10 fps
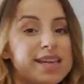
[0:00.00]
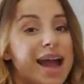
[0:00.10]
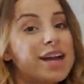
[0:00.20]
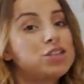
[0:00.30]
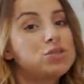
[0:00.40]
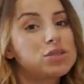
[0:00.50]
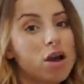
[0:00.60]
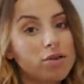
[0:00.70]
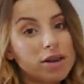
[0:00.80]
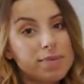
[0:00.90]
Cashu's
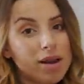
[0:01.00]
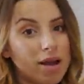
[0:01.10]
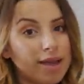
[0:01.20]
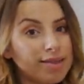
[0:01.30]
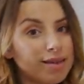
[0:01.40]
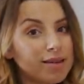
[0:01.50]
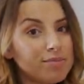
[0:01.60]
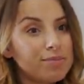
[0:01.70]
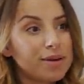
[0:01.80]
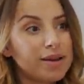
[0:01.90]
already been eyeing
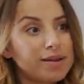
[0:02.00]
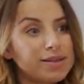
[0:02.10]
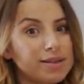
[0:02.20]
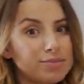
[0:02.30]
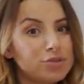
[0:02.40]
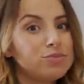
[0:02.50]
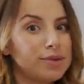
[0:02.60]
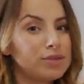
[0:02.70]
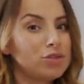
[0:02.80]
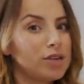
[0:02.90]
them, but I'm
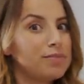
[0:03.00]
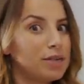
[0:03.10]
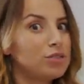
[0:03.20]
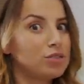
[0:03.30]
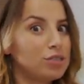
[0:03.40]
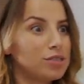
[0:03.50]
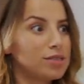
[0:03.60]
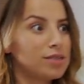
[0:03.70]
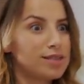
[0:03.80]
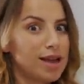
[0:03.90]
make, trying to make sure she
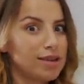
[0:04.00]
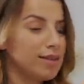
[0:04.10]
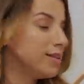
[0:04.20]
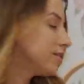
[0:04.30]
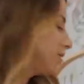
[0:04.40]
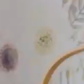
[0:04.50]
doesn't attack these.